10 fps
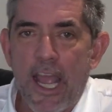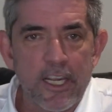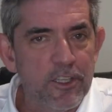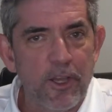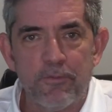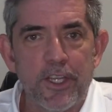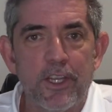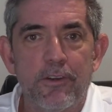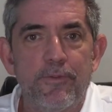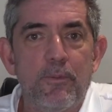I'd love to
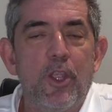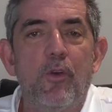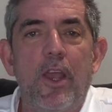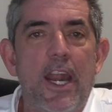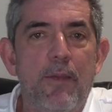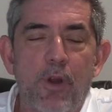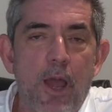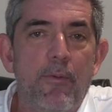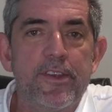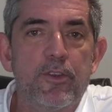hear from you, and I
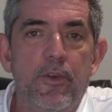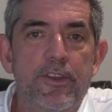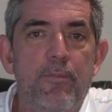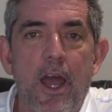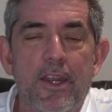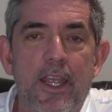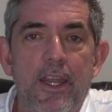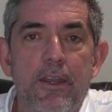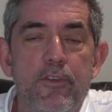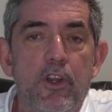promise to respond to
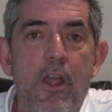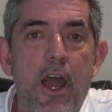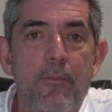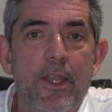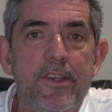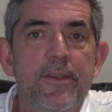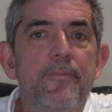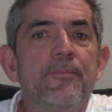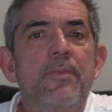any of your comments.